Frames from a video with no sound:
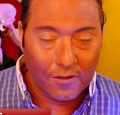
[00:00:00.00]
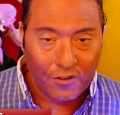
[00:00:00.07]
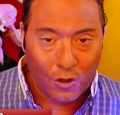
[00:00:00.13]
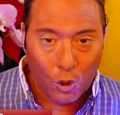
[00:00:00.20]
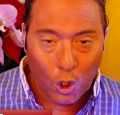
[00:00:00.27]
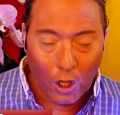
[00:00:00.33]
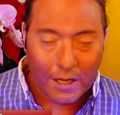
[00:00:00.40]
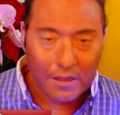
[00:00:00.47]
If
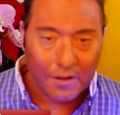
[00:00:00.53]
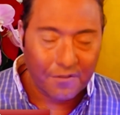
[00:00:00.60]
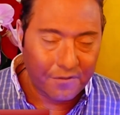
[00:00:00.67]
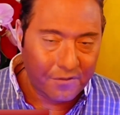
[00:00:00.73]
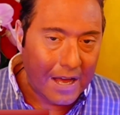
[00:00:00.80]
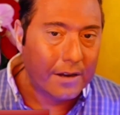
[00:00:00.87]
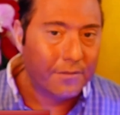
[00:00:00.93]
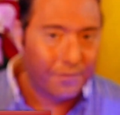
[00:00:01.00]
you look at the
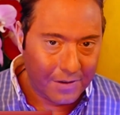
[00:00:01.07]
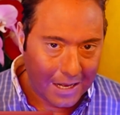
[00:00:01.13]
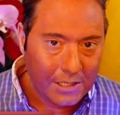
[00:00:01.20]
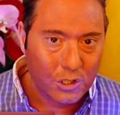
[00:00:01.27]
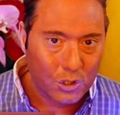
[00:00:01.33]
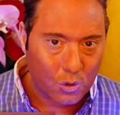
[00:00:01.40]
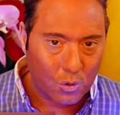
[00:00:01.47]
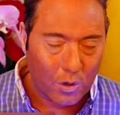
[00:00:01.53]
Fed
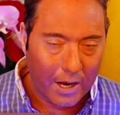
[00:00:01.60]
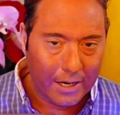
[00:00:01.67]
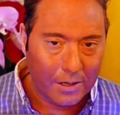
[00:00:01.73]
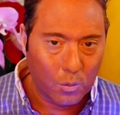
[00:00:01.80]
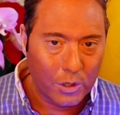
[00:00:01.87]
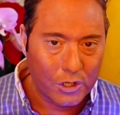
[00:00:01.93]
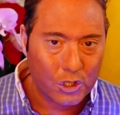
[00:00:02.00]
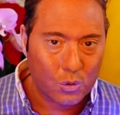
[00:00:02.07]
funds
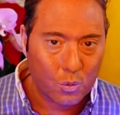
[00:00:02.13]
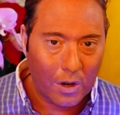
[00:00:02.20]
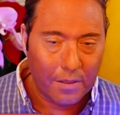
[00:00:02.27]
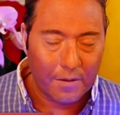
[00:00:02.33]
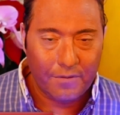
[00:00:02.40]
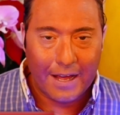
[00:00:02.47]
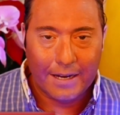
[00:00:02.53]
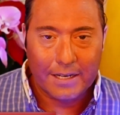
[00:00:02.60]
rate, which is where
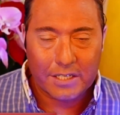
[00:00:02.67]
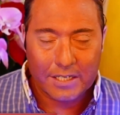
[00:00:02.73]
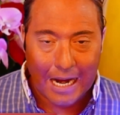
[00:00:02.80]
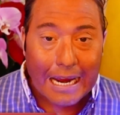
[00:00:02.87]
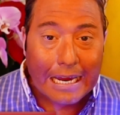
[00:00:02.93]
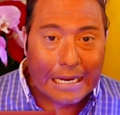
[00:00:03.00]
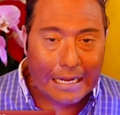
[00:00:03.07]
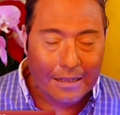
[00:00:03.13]
the Fed is
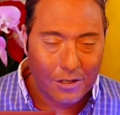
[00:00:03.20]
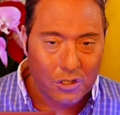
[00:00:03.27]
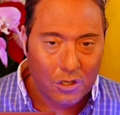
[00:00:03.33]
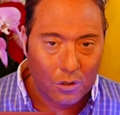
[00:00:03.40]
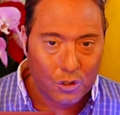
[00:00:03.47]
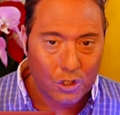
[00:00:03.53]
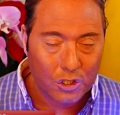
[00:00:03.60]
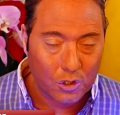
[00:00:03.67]
taking
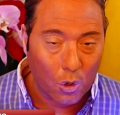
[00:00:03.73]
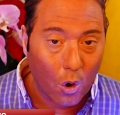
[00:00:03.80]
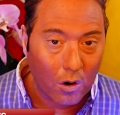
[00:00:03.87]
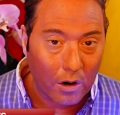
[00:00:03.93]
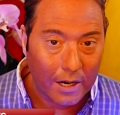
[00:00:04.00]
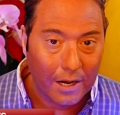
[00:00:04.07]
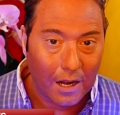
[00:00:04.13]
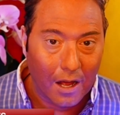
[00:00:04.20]
this whole
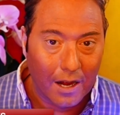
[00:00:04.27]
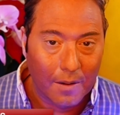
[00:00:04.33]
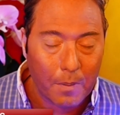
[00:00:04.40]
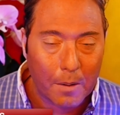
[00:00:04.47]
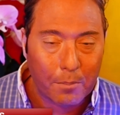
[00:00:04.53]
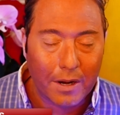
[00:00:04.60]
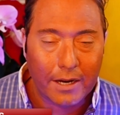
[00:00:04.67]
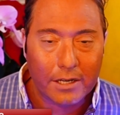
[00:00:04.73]

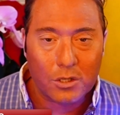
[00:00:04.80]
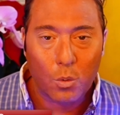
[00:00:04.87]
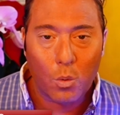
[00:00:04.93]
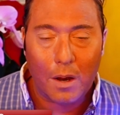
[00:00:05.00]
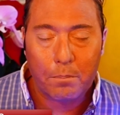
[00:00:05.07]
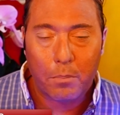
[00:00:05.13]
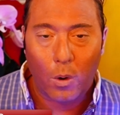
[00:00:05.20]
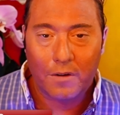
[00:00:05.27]
storyline, they're bringing it to
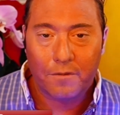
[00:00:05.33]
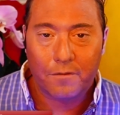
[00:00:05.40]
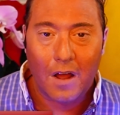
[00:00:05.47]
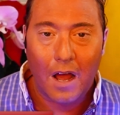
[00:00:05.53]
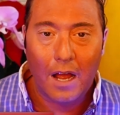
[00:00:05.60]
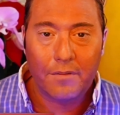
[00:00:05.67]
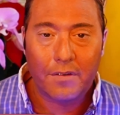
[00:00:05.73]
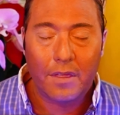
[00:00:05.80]

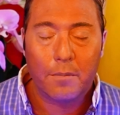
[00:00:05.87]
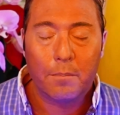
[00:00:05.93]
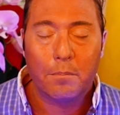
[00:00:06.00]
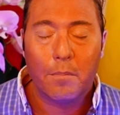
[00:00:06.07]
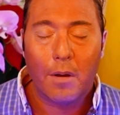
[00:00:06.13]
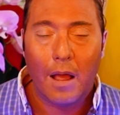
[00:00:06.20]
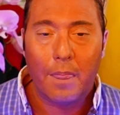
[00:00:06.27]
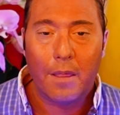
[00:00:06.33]

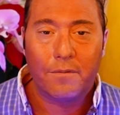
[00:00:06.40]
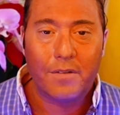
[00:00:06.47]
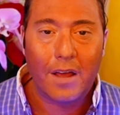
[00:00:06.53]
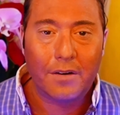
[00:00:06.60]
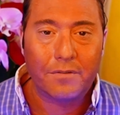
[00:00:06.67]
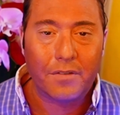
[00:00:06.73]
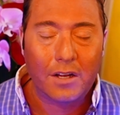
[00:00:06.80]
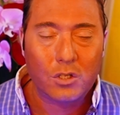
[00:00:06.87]
1.5, and the
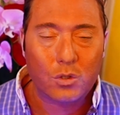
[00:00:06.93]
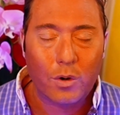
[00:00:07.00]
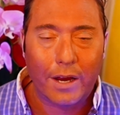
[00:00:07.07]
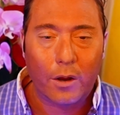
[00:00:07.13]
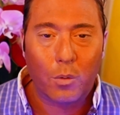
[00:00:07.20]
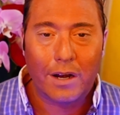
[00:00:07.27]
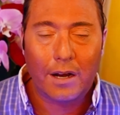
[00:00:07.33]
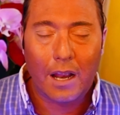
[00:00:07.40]
Fed funds
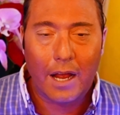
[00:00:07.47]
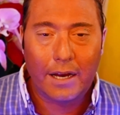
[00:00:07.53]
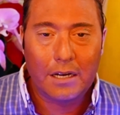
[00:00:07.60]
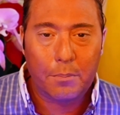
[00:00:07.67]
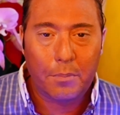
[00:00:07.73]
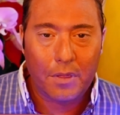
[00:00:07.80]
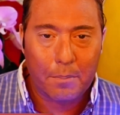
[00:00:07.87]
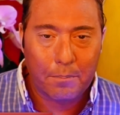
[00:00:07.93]
rate, when
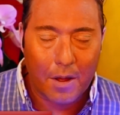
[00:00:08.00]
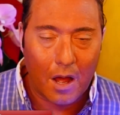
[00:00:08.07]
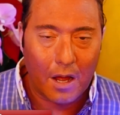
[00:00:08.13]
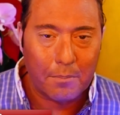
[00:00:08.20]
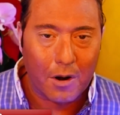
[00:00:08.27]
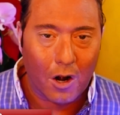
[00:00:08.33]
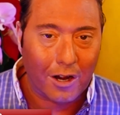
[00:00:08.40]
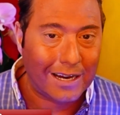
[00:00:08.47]
lined up with the
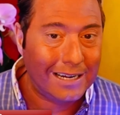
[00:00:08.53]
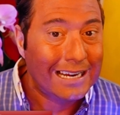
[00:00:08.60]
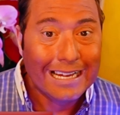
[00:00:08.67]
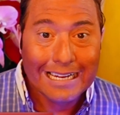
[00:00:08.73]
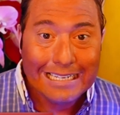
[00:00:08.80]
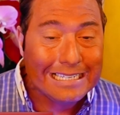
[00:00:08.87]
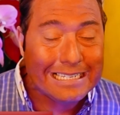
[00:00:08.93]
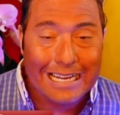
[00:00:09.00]
bond market,
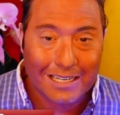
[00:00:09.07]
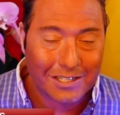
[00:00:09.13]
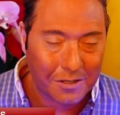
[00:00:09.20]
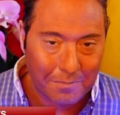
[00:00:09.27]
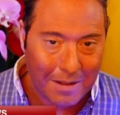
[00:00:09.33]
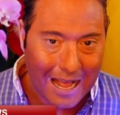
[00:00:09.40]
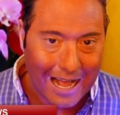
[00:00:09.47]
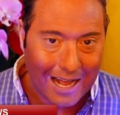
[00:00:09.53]

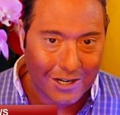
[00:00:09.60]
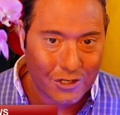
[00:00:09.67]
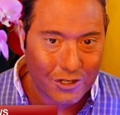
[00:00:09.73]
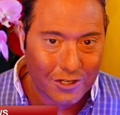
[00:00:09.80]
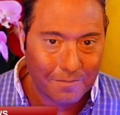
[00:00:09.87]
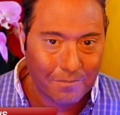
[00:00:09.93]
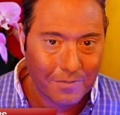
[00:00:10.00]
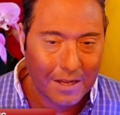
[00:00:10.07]
doesn't
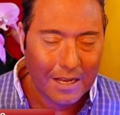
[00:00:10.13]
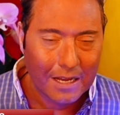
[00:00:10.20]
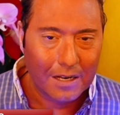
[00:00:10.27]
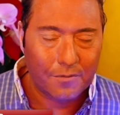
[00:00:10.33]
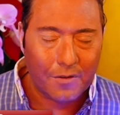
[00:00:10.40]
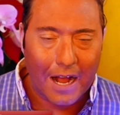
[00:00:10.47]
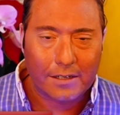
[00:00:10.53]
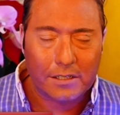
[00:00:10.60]
match.
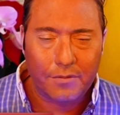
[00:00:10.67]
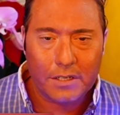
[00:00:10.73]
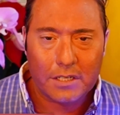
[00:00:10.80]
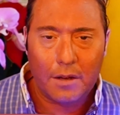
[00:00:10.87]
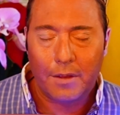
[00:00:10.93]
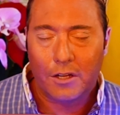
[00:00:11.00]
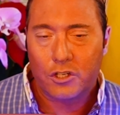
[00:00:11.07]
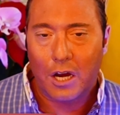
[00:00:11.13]
In fact, every
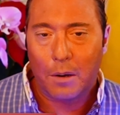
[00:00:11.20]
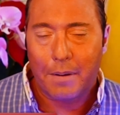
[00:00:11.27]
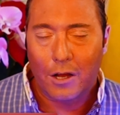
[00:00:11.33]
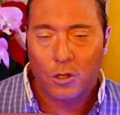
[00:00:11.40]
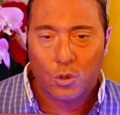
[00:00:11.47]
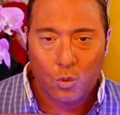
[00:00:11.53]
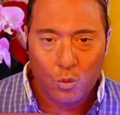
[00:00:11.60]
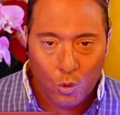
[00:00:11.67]
time that Jay
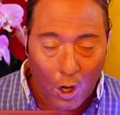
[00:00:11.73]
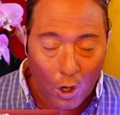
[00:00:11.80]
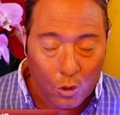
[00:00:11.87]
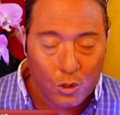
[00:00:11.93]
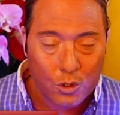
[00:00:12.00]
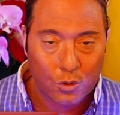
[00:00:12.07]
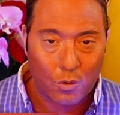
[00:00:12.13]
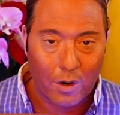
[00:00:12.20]
Powell's
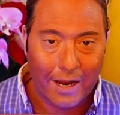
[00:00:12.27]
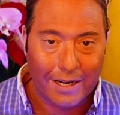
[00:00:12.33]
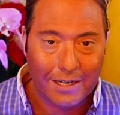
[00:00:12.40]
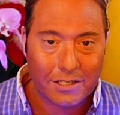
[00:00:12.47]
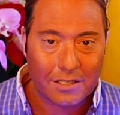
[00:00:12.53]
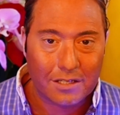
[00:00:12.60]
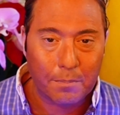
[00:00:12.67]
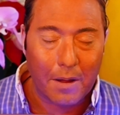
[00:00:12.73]
rose
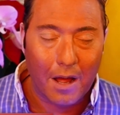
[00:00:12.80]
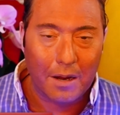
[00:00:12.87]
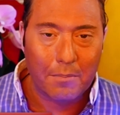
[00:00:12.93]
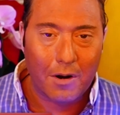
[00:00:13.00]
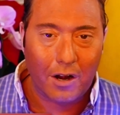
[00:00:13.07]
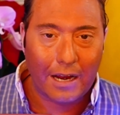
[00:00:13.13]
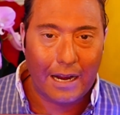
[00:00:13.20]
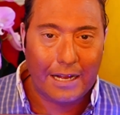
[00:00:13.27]
rates, the bond
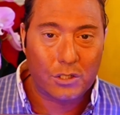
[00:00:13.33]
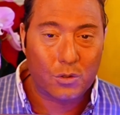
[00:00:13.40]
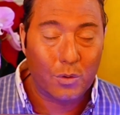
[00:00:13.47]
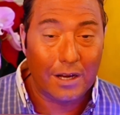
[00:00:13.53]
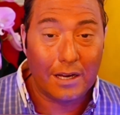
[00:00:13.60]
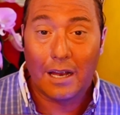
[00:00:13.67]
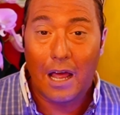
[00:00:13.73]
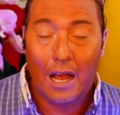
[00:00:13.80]
market has
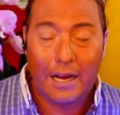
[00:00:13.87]
really